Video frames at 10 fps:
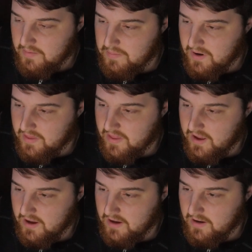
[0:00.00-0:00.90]
but
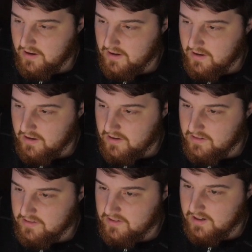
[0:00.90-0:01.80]
they
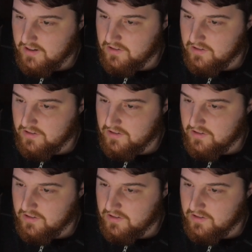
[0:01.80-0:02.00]
seek